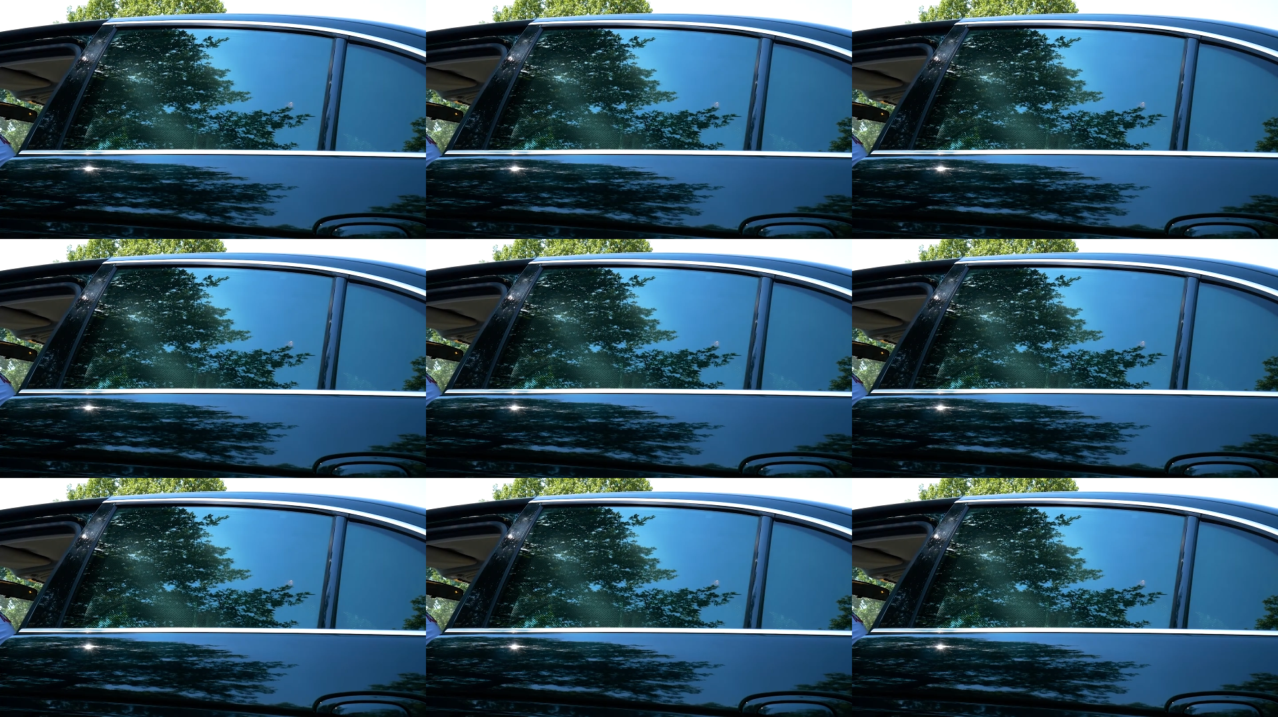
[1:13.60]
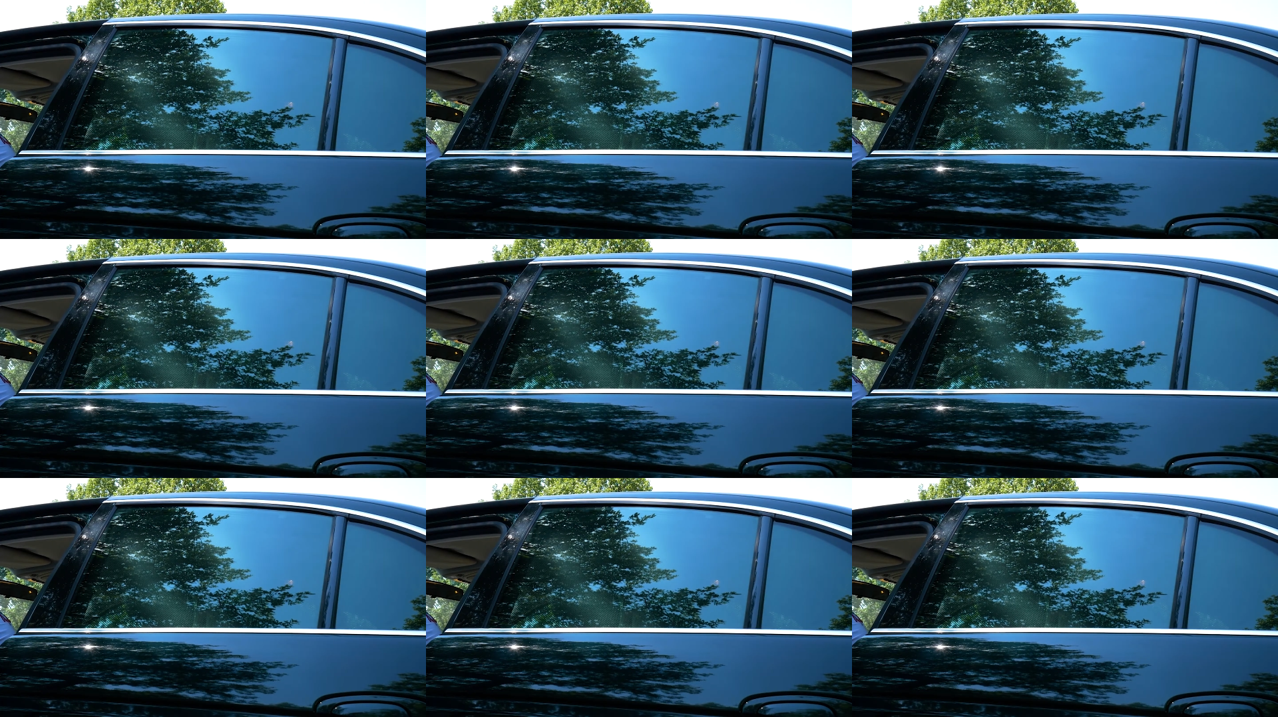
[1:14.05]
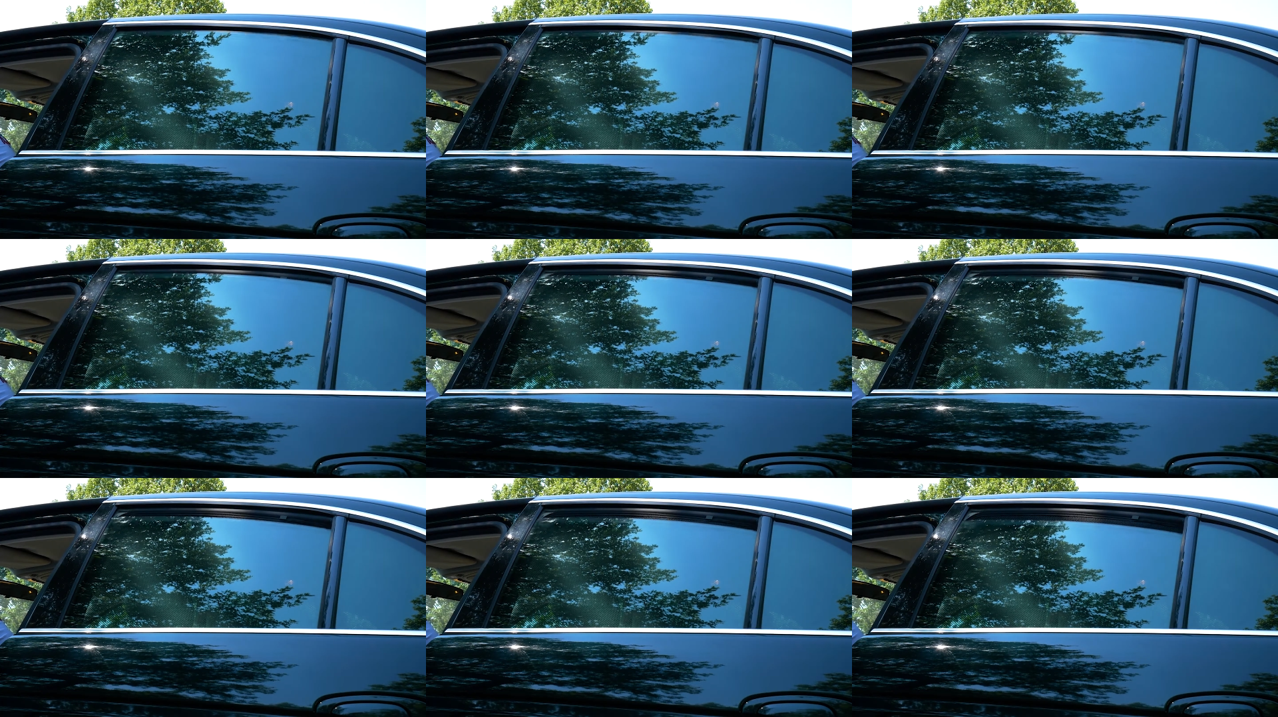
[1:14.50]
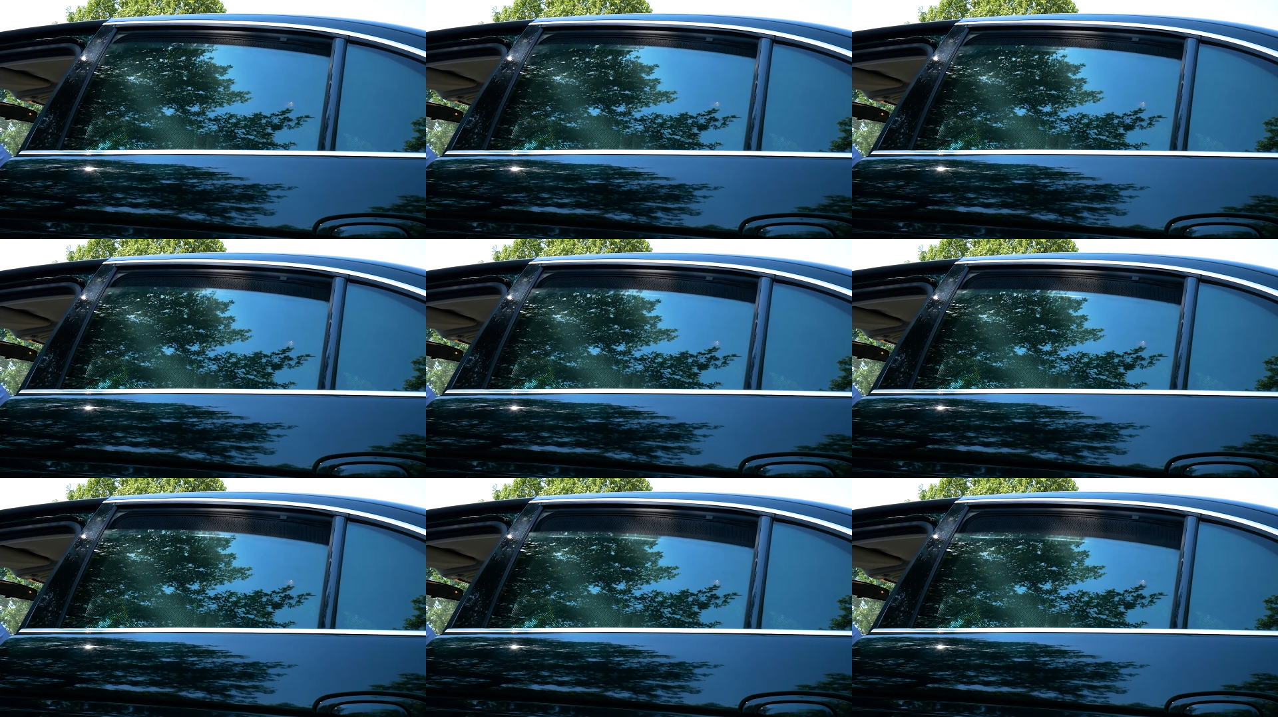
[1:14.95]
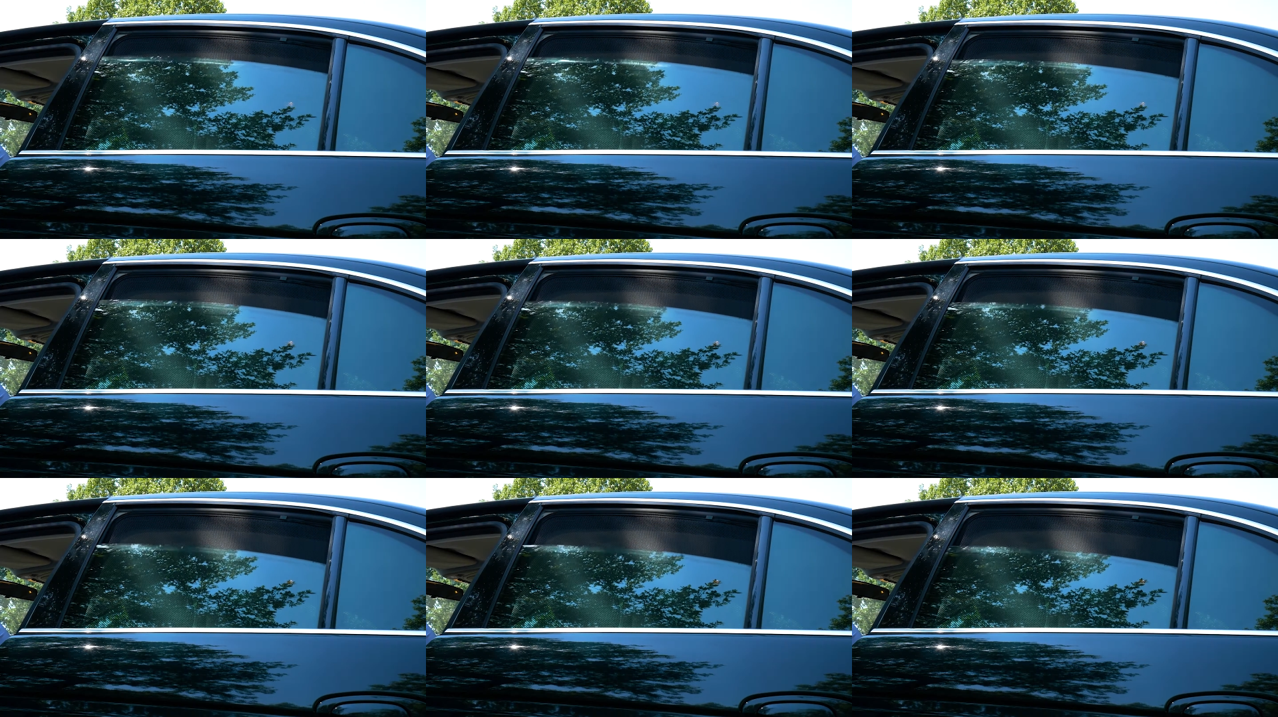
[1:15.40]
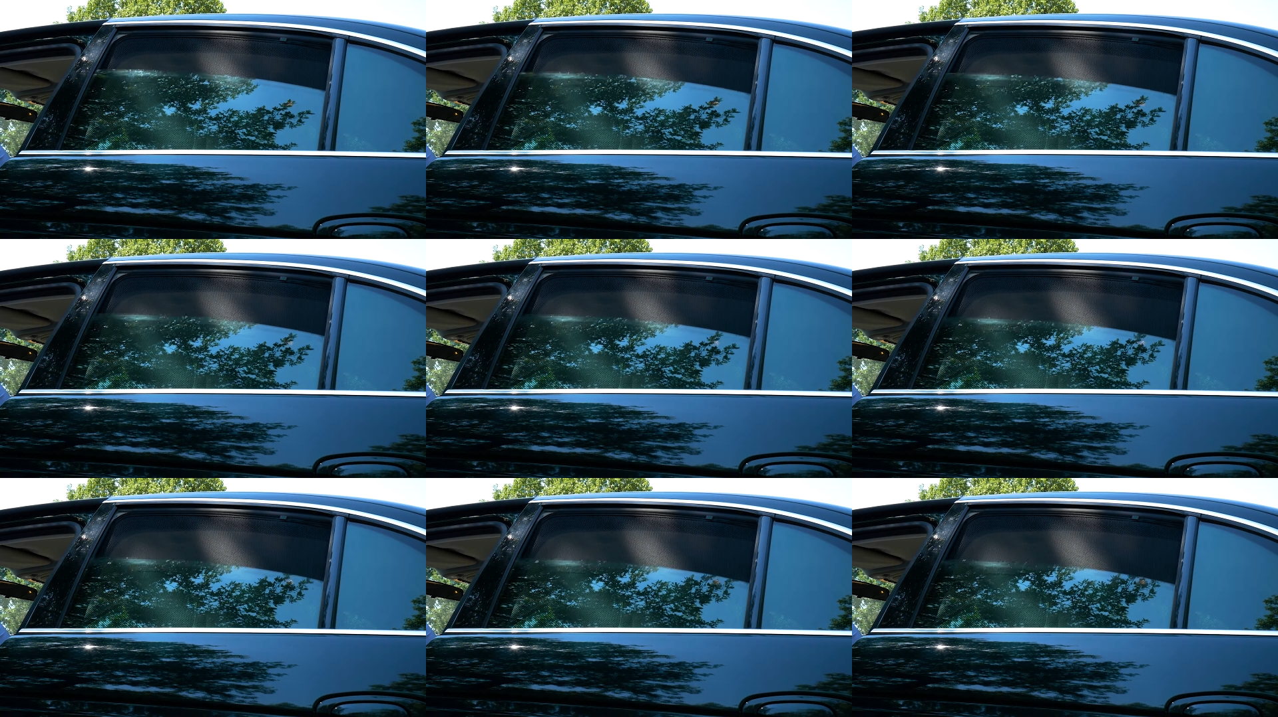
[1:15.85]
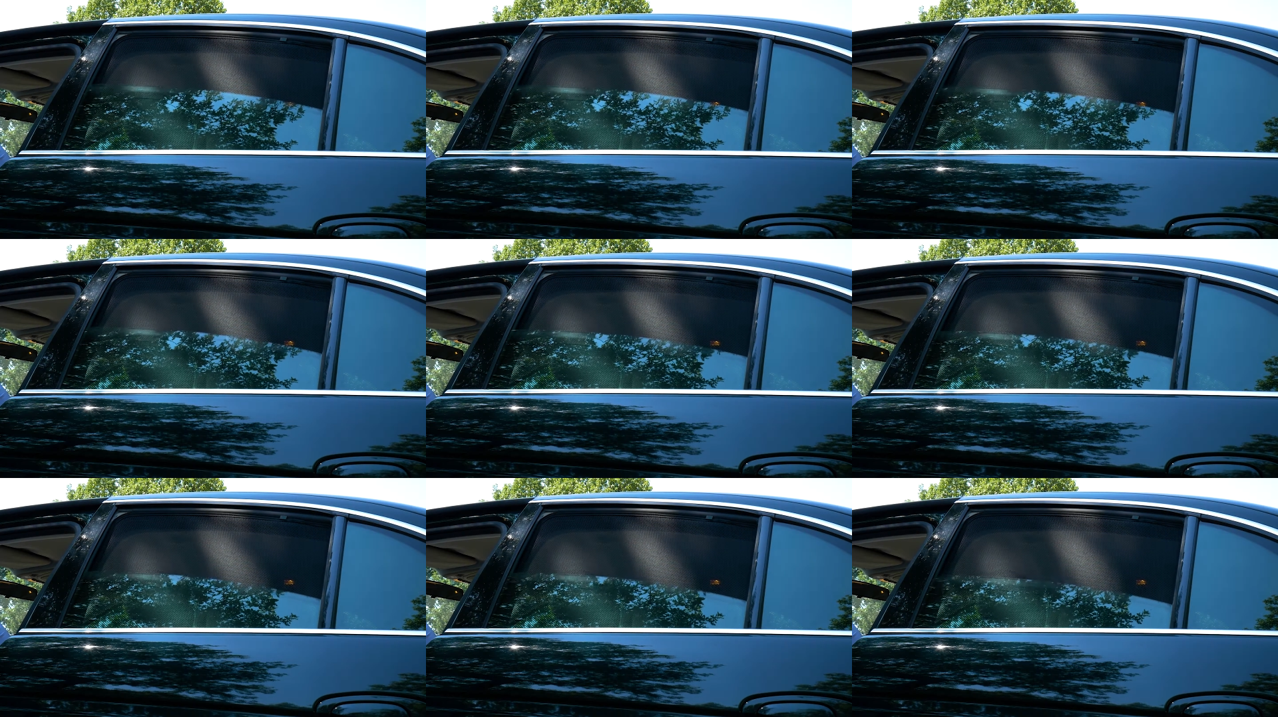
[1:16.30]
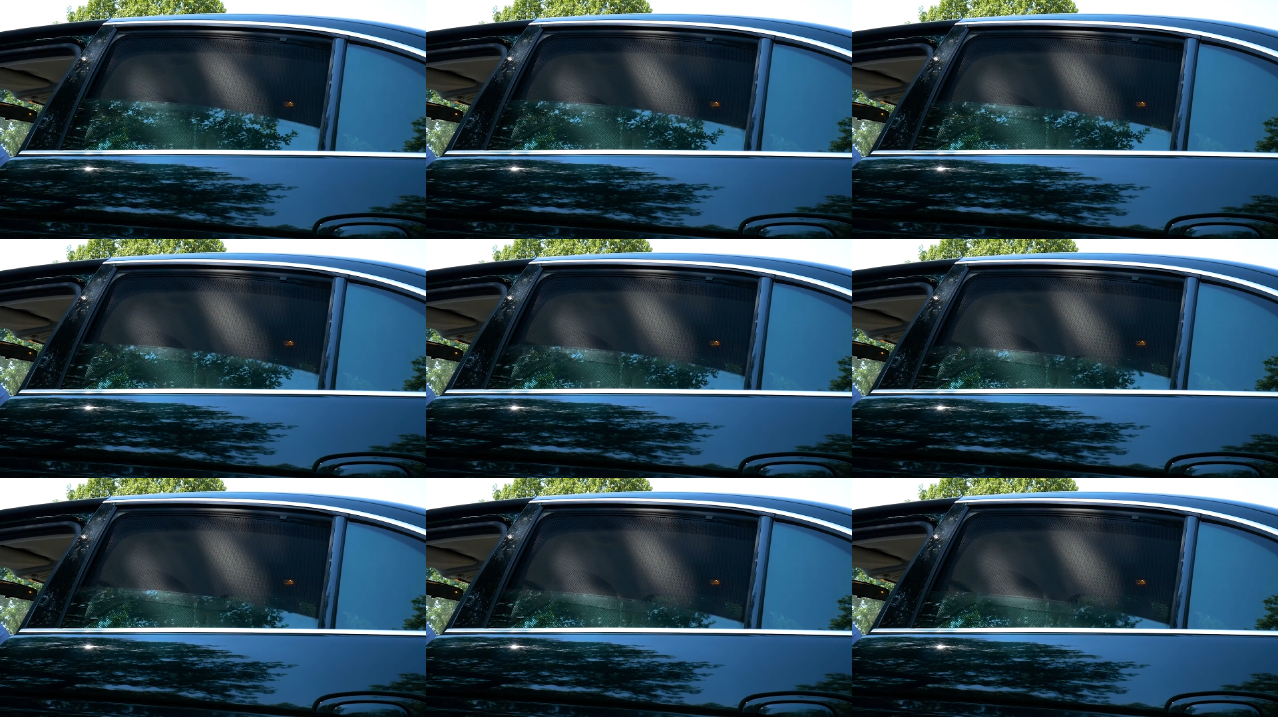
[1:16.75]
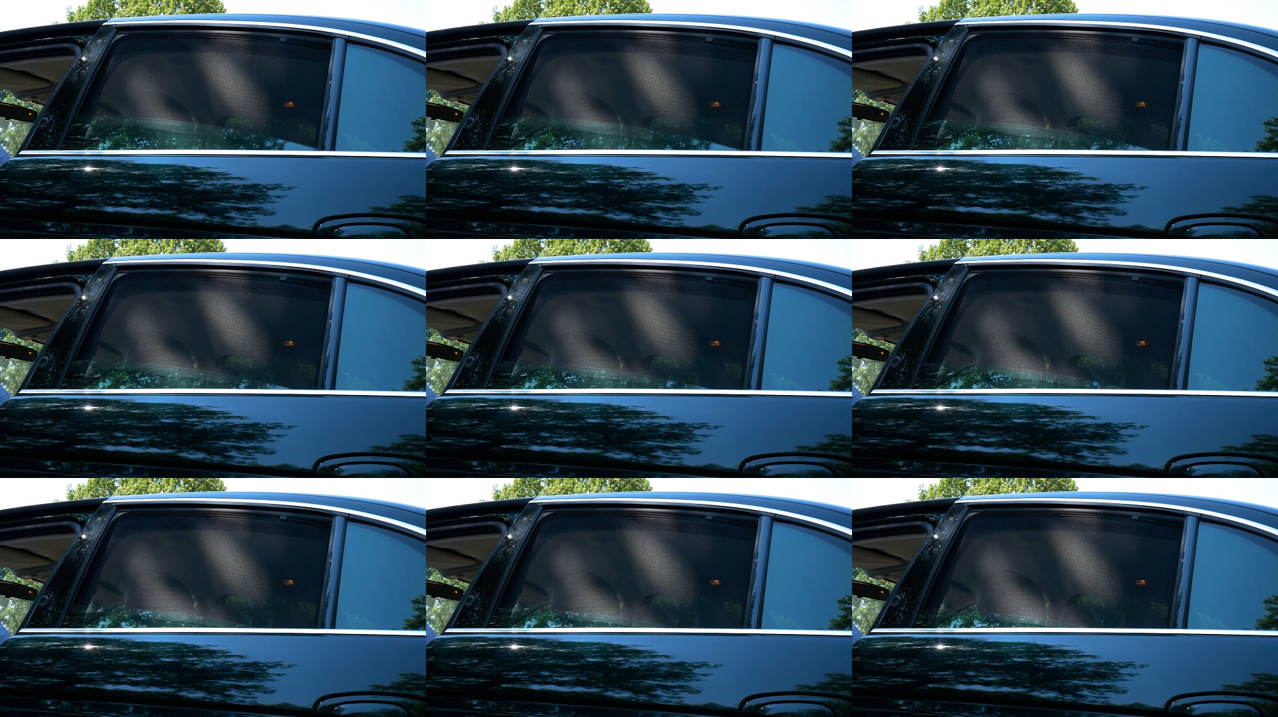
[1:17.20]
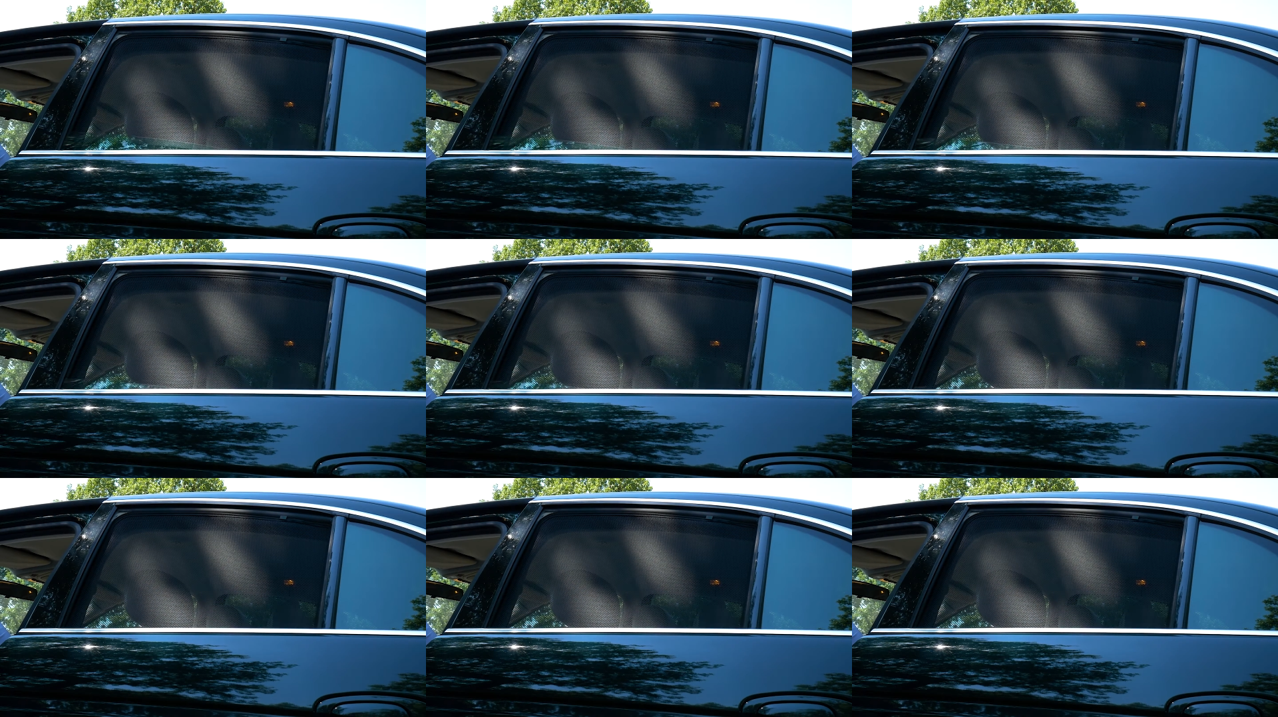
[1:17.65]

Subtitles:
(no speaker visible)